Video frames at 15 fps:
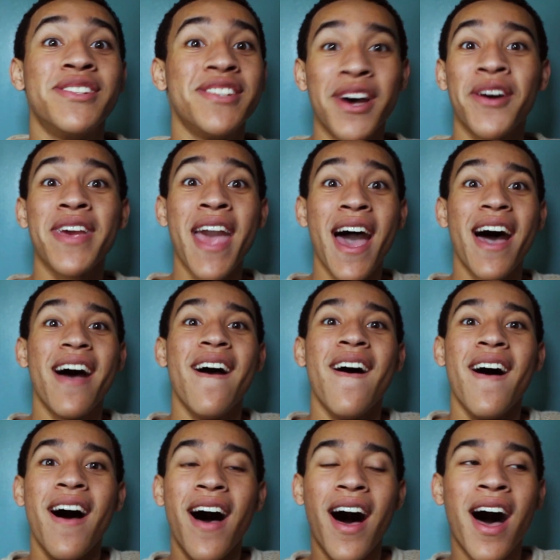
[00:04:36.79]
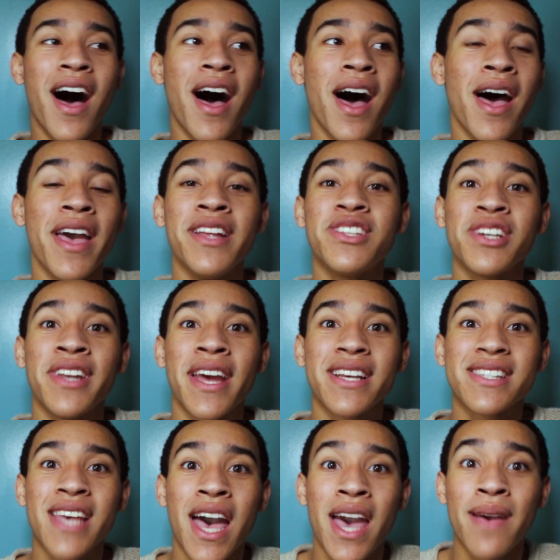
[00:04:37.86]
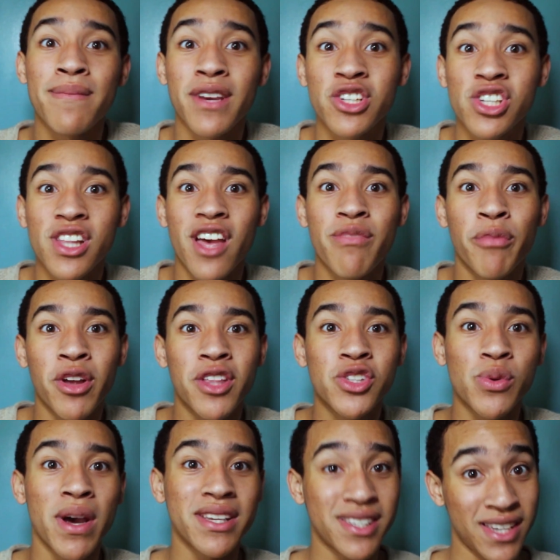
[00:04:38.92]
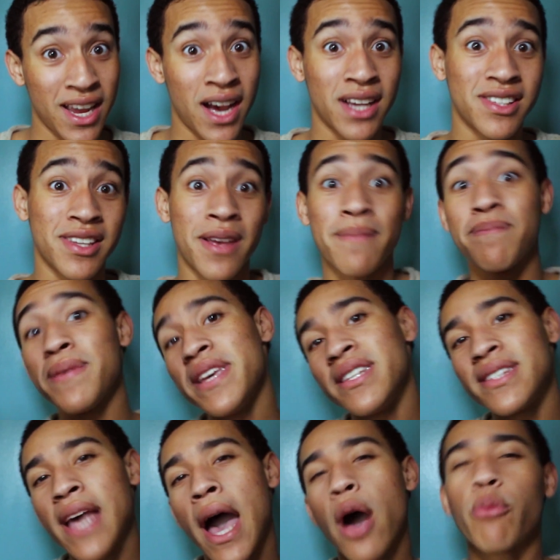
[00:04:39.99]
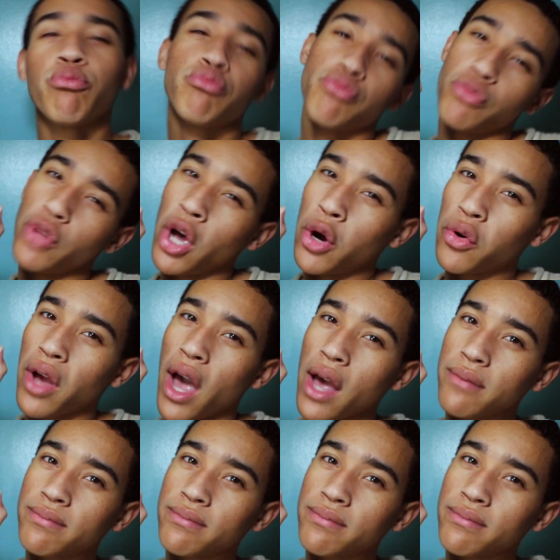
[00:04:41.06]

So yeah, uh, until next time, get your life more than twice, stay awesome, peace out, okay.